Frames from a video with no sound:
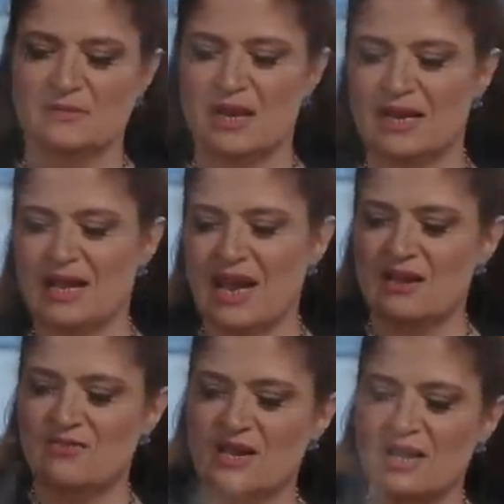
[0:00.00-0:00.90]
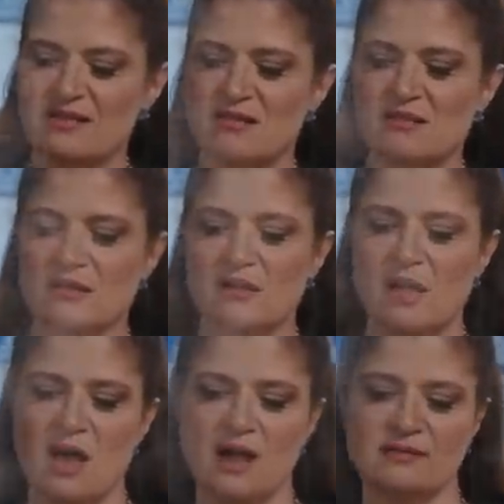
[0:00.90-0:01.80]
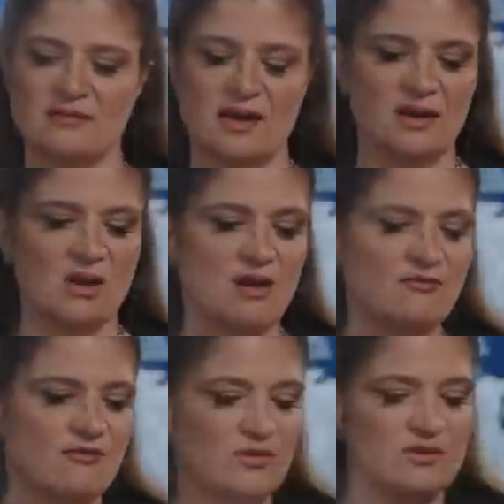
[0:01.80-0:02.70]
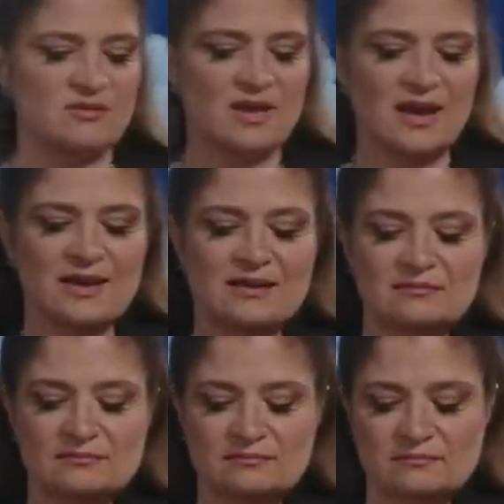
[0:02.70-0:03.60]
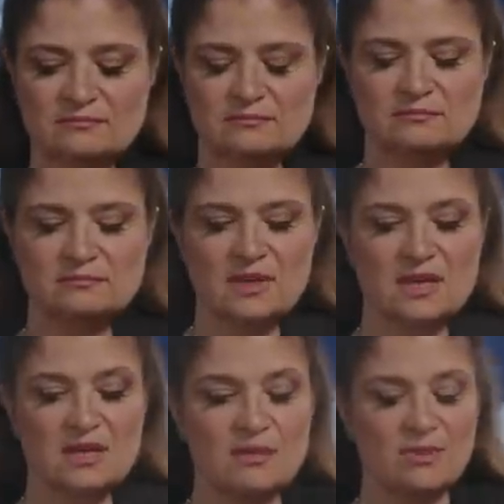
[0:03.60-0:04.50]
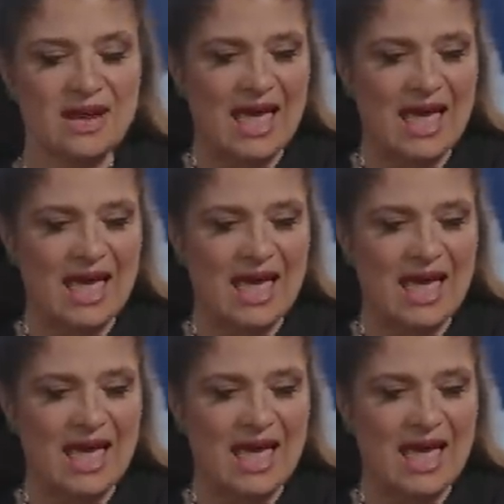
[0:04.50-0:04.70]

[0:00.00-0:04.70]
And again, if it gets a little hot, take it off for a second. And I'm gonna